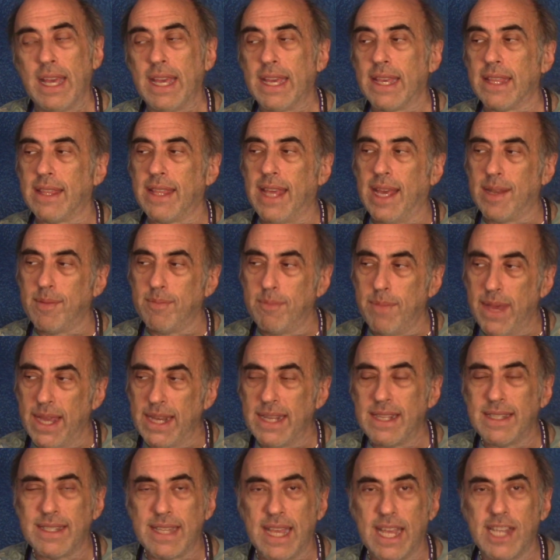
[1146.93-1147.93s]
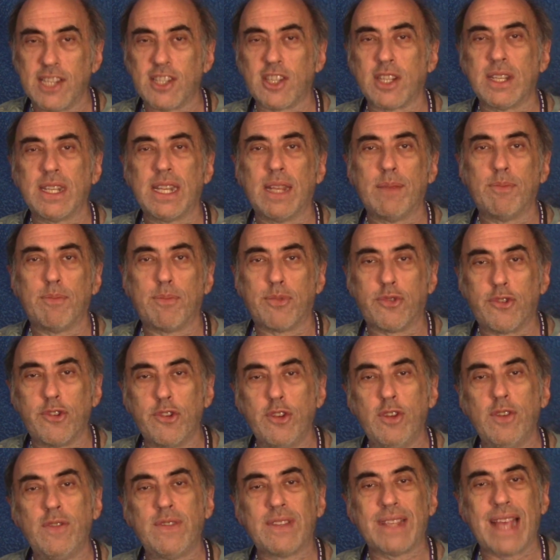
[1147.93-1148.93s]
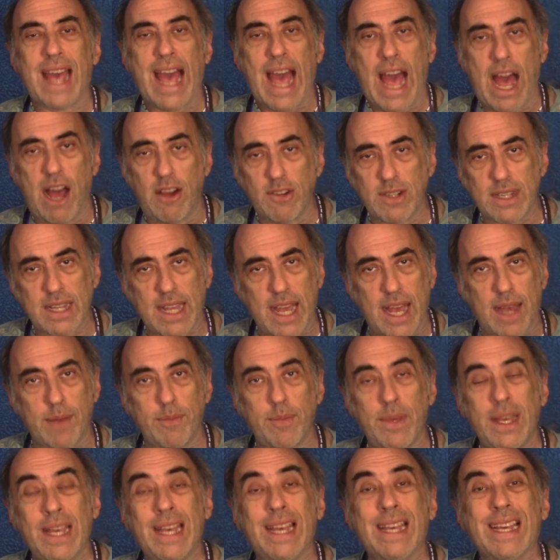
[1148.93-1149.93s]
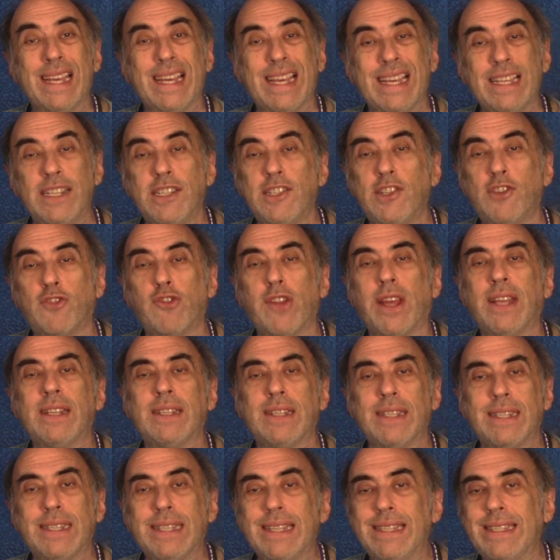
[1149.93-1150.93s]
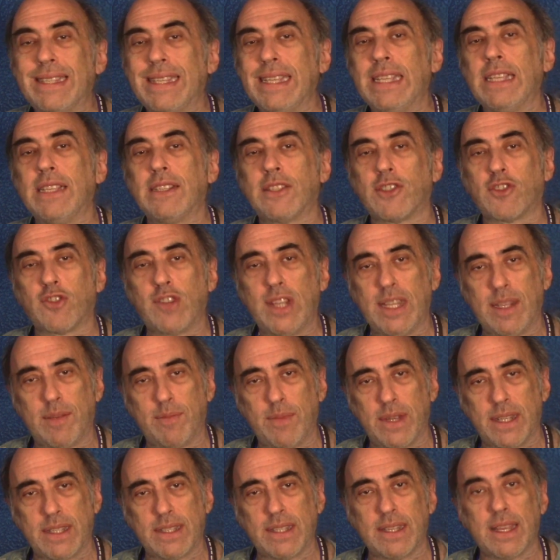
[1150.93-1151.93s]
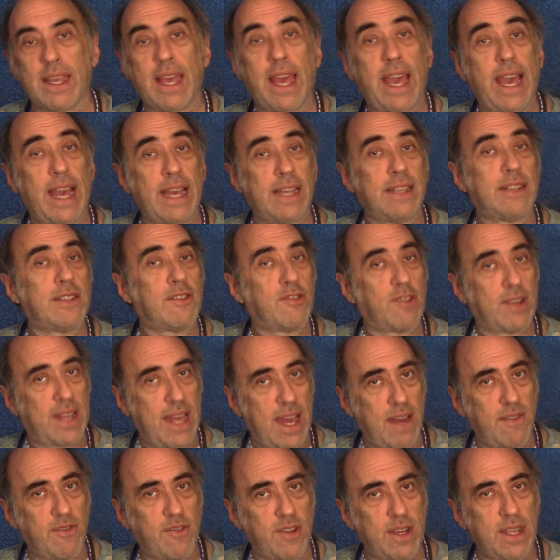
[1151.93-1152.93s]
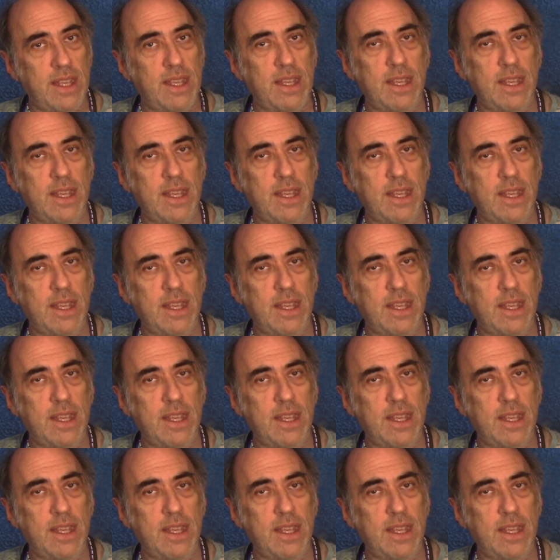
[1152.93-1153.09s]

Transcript: that meditation improves outcome in dread disease treatment and recovery.